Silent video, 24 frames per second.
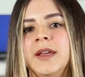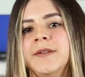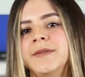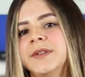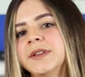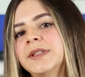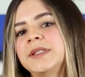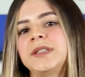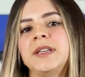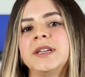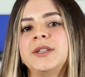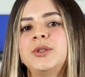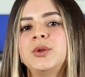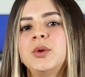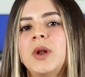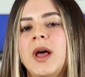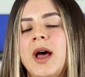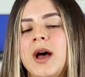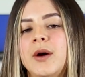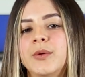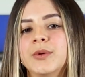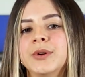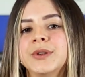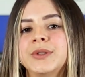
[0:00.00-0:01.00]
If the scheduled
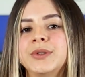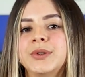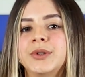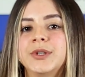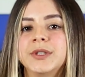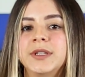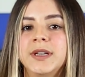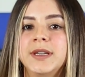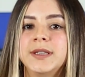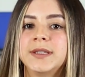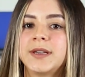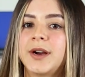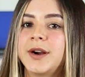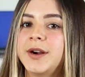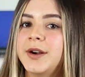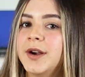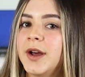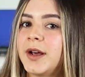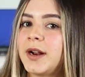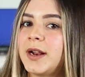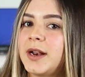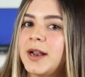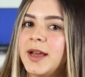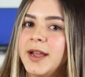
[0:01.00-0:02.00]
hours or days are
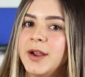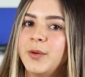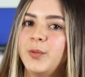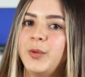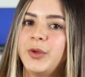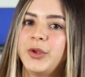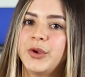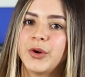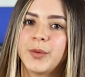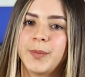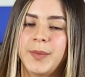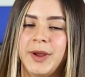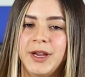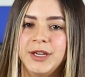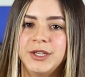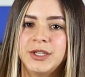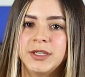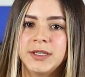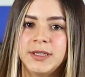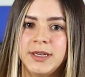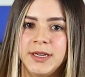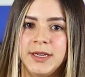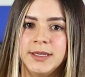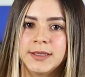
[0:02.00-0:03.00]
not aligned with your
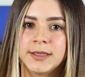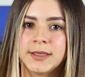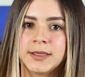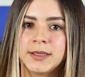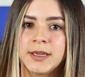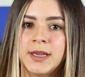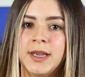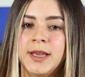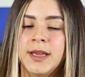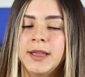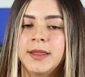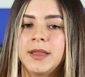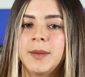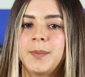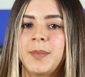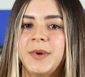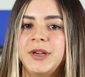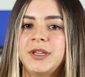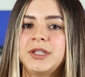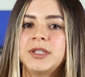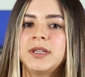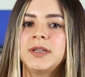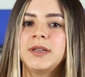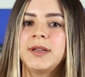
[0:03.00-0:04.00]
patient needs, the
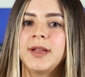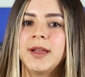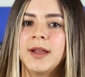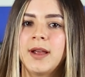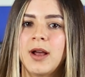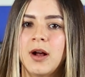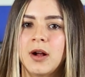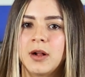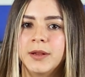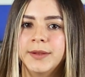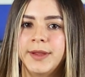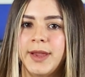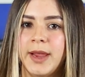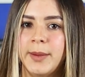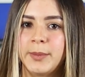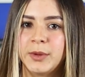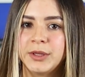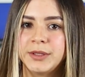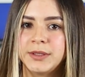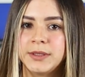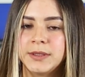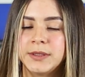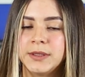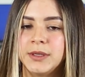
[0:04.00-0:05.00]
patient can call the
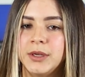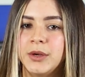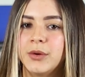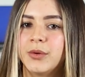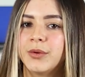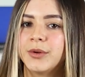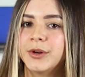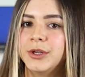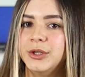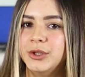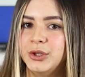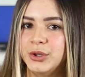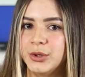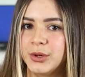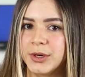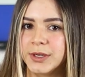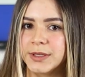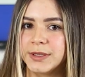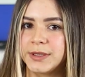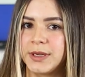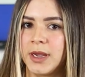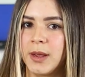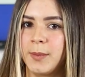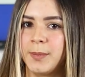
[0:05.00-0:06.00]
MLTC or
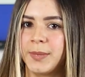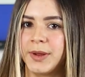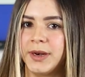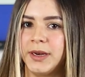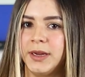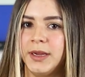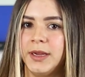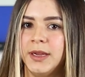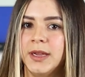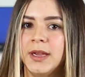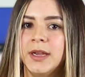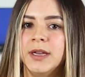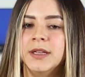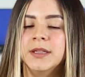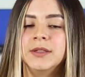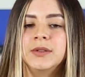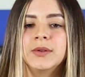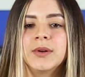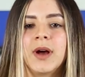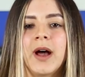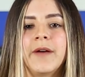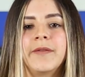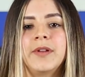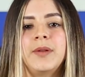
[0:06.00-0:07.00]
insurance company
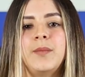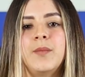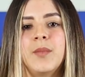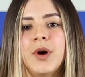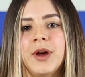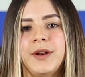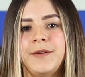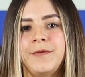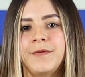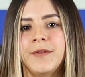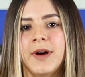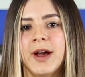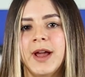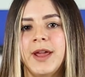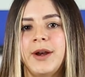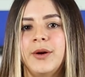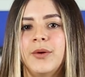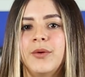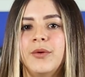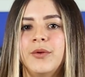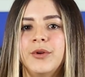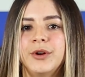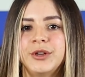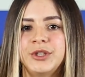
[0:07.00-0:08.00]
to have it modified
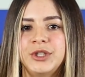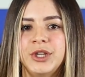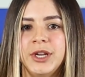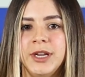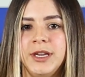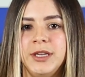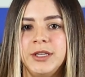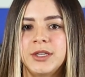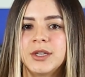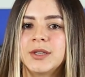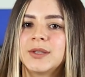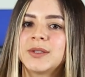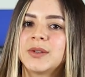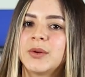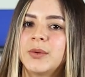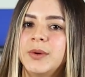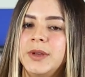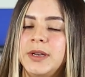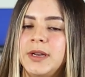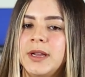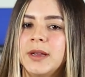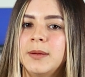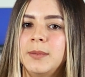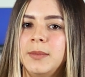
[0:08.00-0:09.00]
or changed so
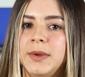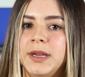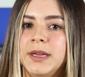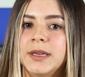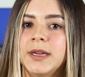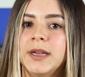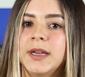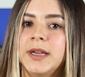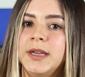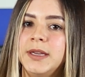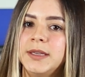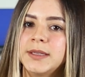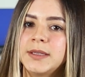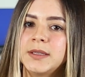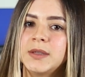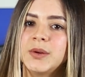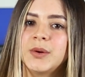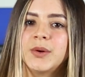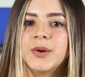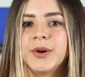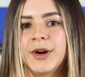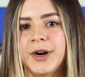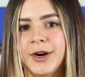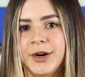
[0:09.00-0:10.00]
it can meet his
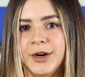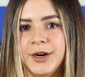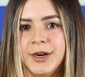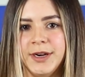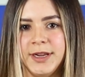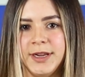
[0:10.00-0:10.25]
or her